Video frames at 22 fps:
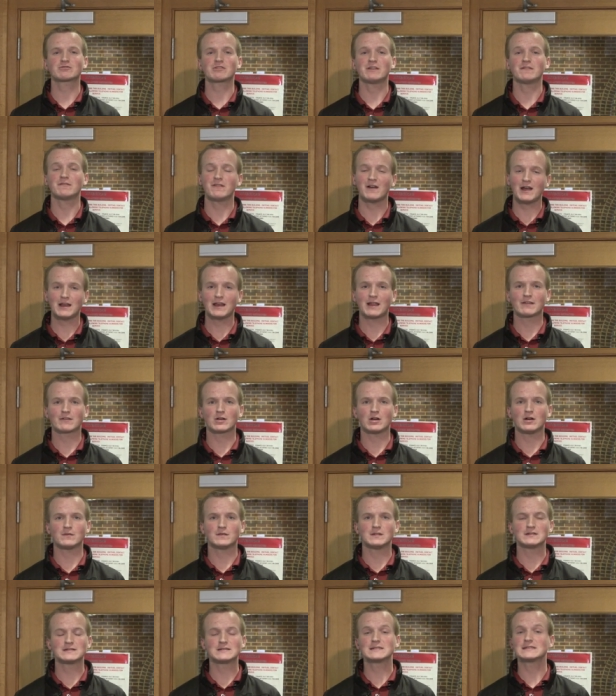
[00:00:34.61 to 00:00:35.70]
and Finance
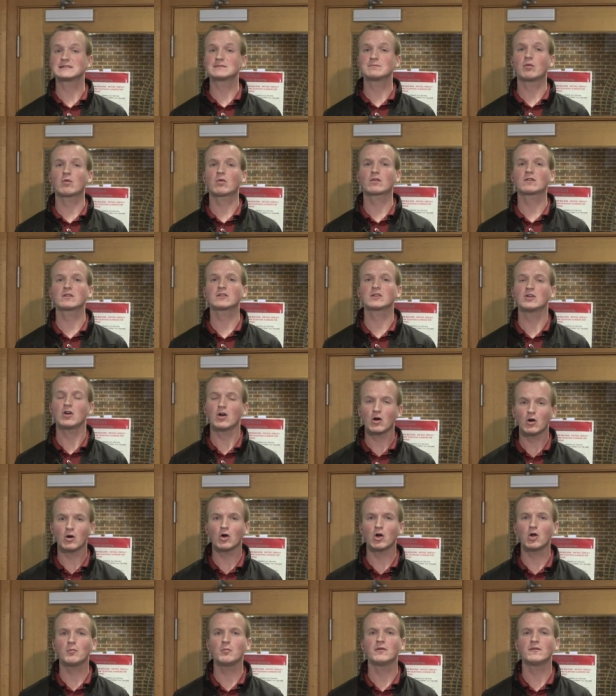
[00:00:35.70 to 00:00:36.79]
Office, it is important to
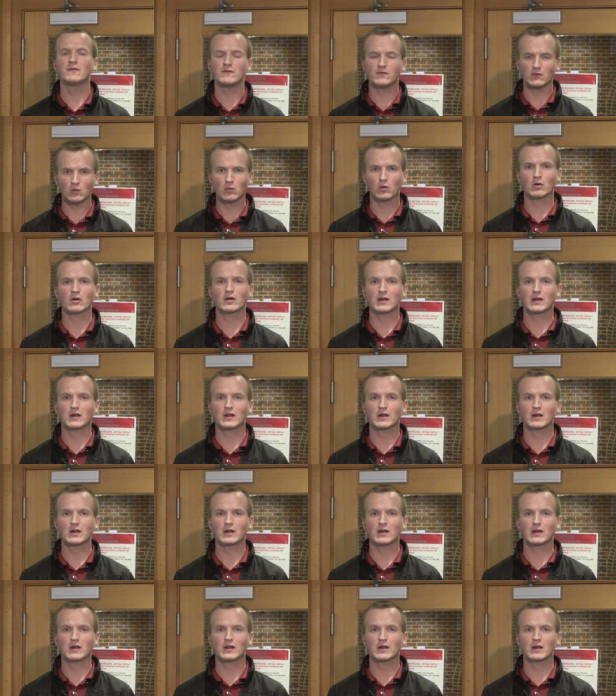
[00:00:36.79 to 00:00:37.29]
call before